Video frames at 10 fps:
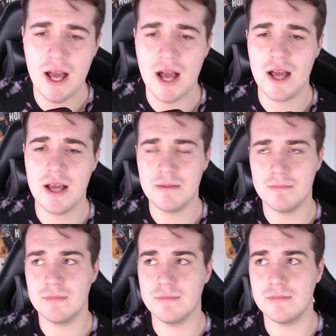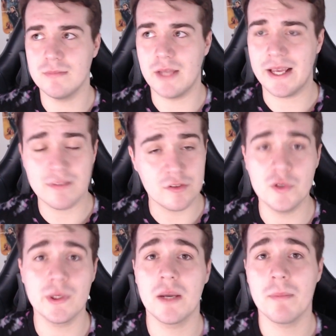um, is a
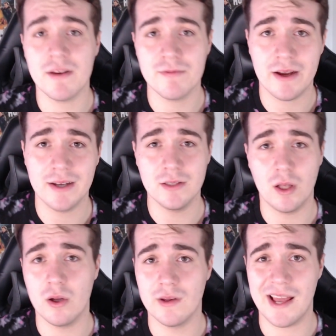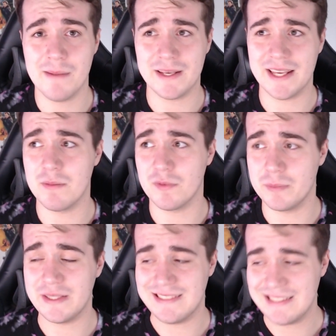two gigabyte file on Epic Games on
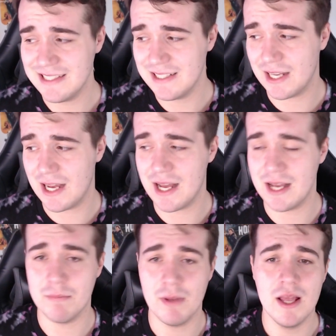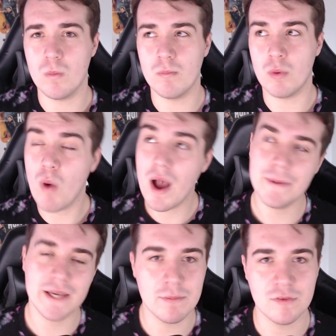P C. Um, but what
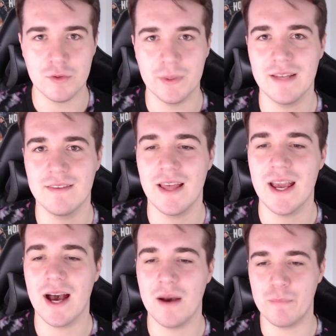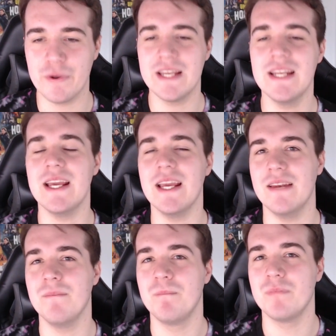Epic Games are doing is they are bringing in
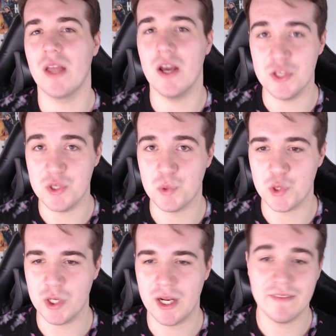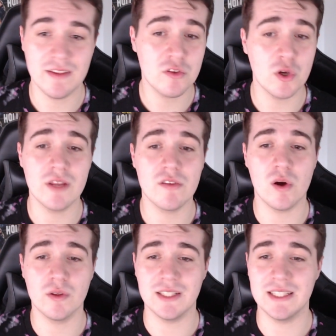a new gun. This gun is
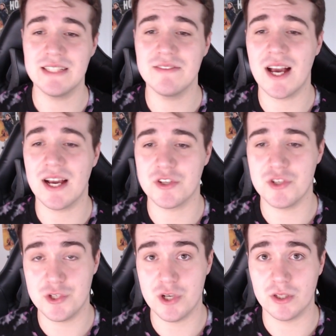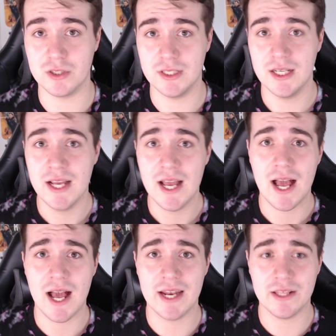called the Lever Action Shotgun,
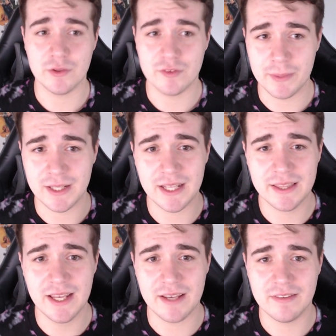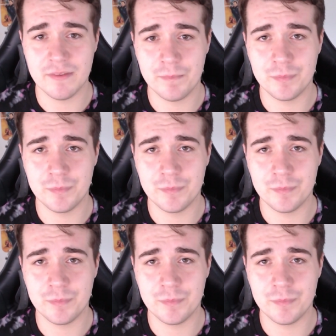and it looks a bit like this.